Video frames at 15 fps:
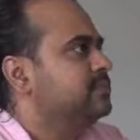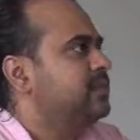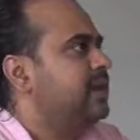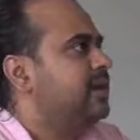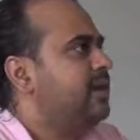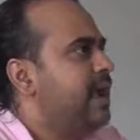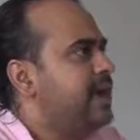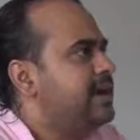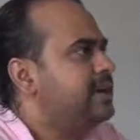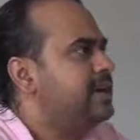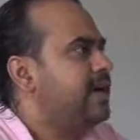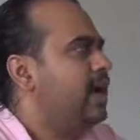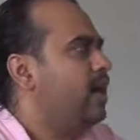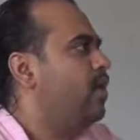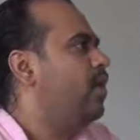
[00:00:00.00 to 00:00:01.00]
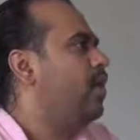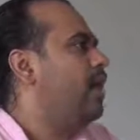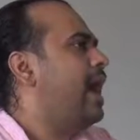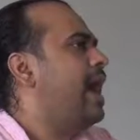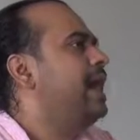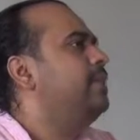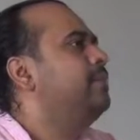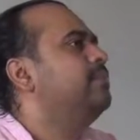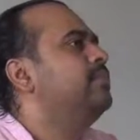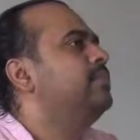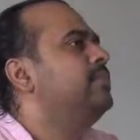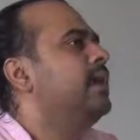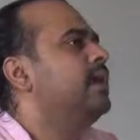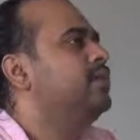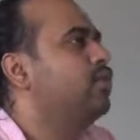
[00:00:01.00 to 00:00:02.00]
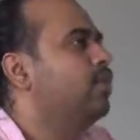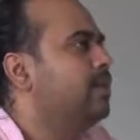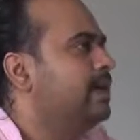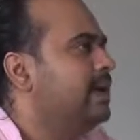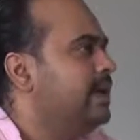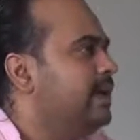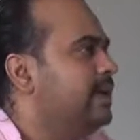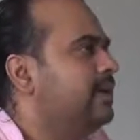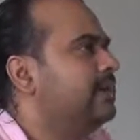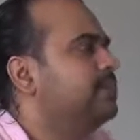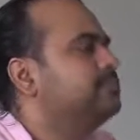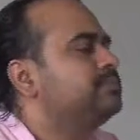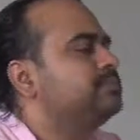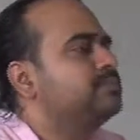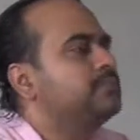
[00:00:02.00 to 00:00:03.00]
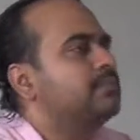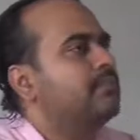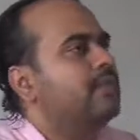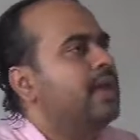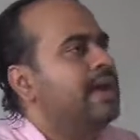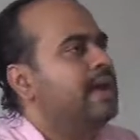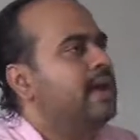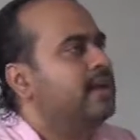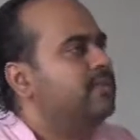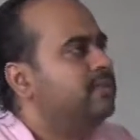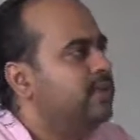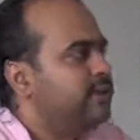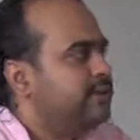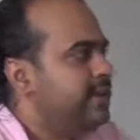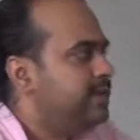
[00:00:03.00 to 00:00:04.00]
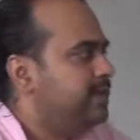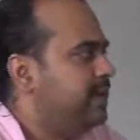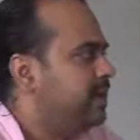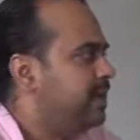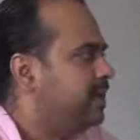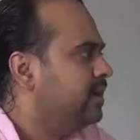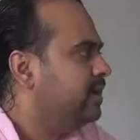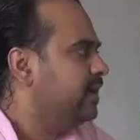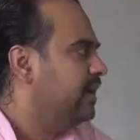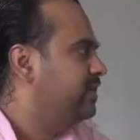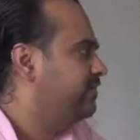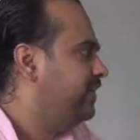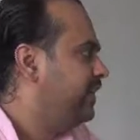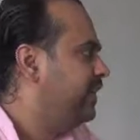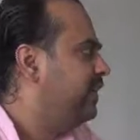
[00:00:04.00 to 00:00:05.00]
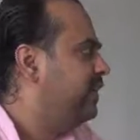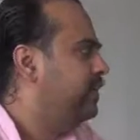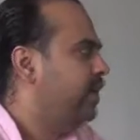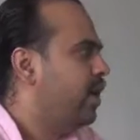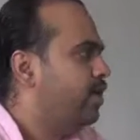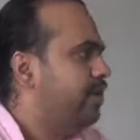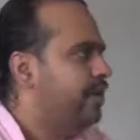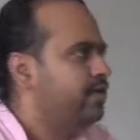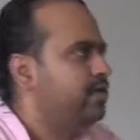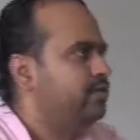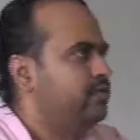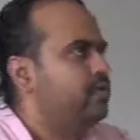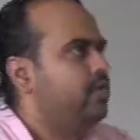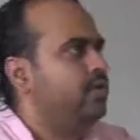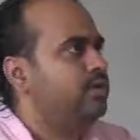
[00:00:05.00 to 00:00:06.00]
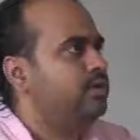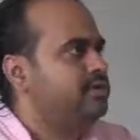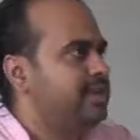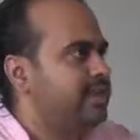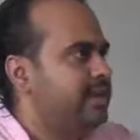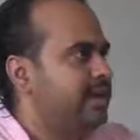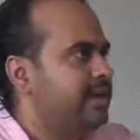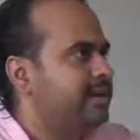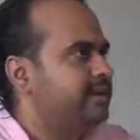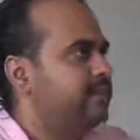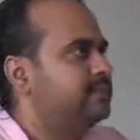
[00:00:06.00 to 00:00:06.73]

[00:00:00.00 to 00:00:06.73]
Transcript: That right now I am a nobody, an unworthy being, a failure. How many of you want to say that?